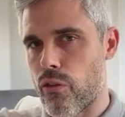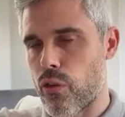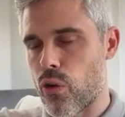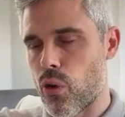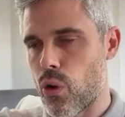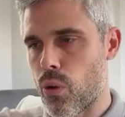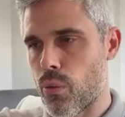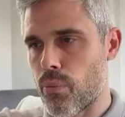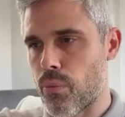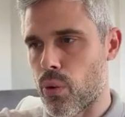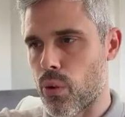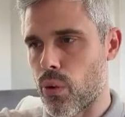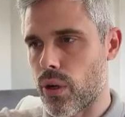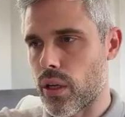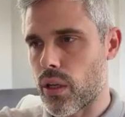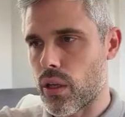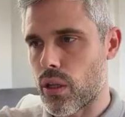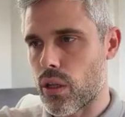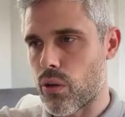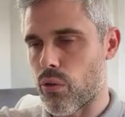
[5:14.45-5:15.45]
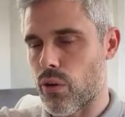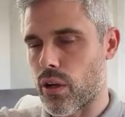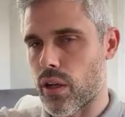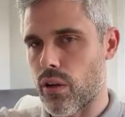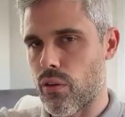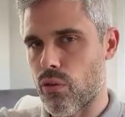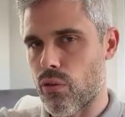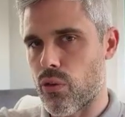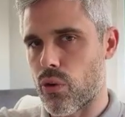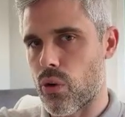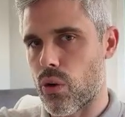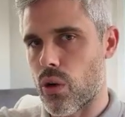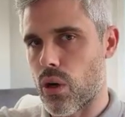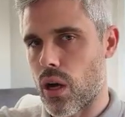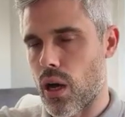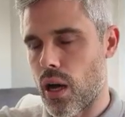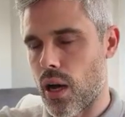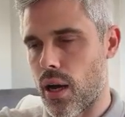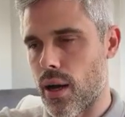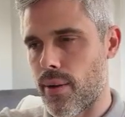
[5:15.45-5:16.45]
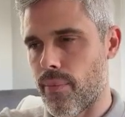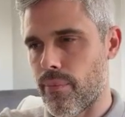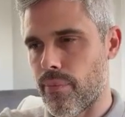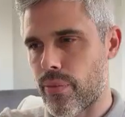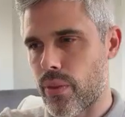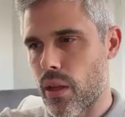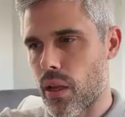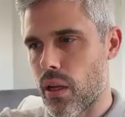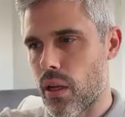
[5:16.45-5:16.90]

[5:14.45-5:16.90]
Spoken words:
4.34R.